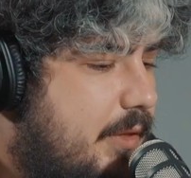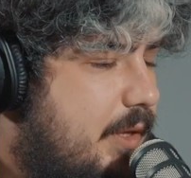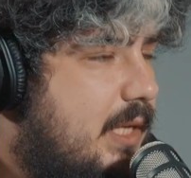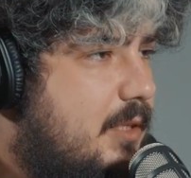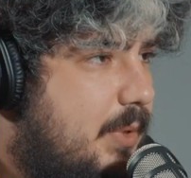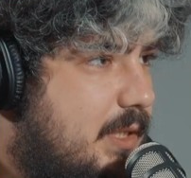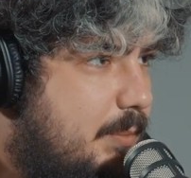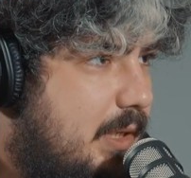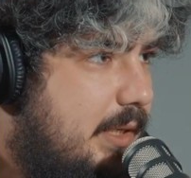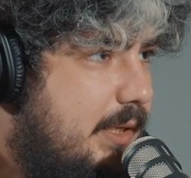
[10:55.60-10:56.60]
I think that's a
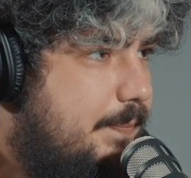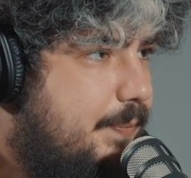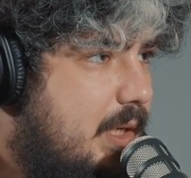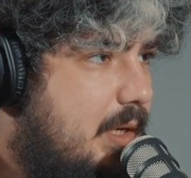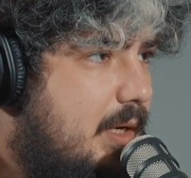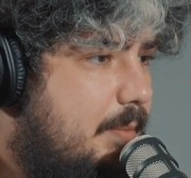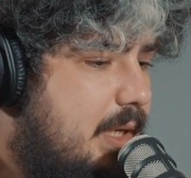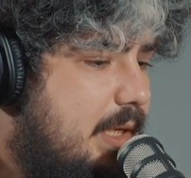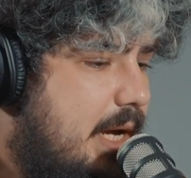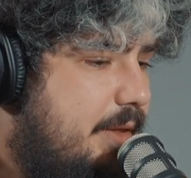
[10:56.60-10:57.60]
possibility.
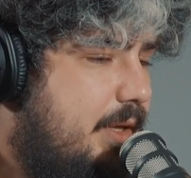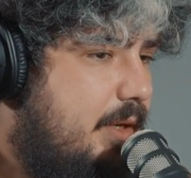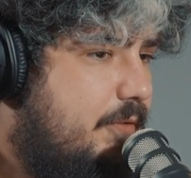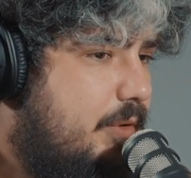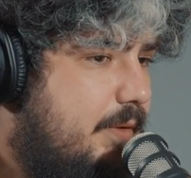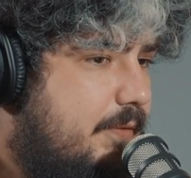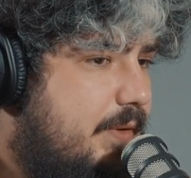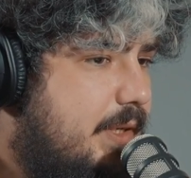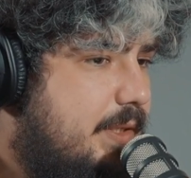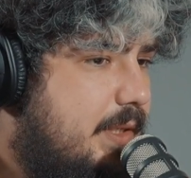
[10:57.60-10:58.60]
But I think for the
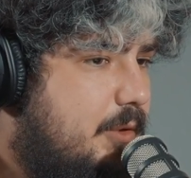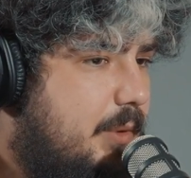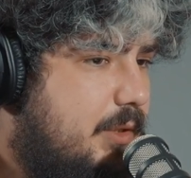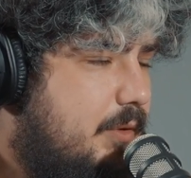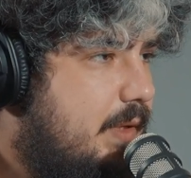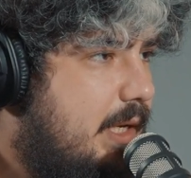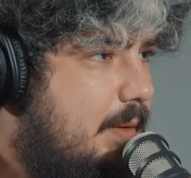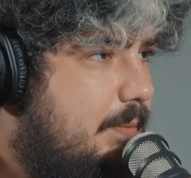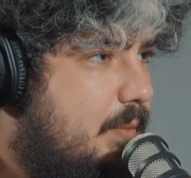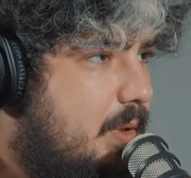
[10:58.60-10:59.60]
first iteration of the
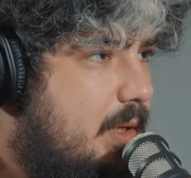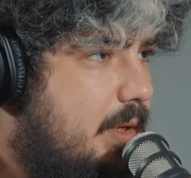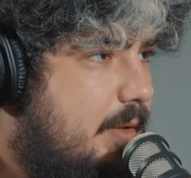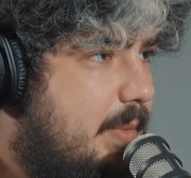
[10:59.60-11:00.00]
game, the